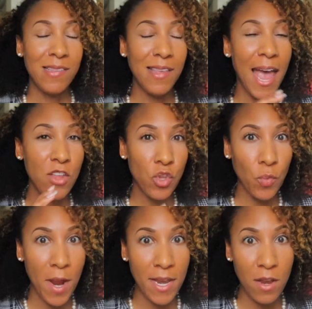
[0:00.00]

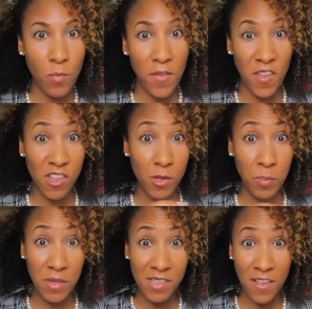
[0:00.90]
saturated with a
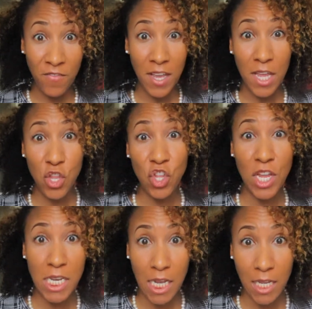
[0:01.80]
specific
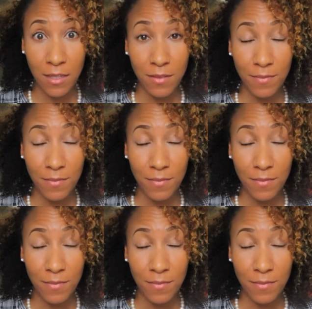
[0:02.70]
agenda.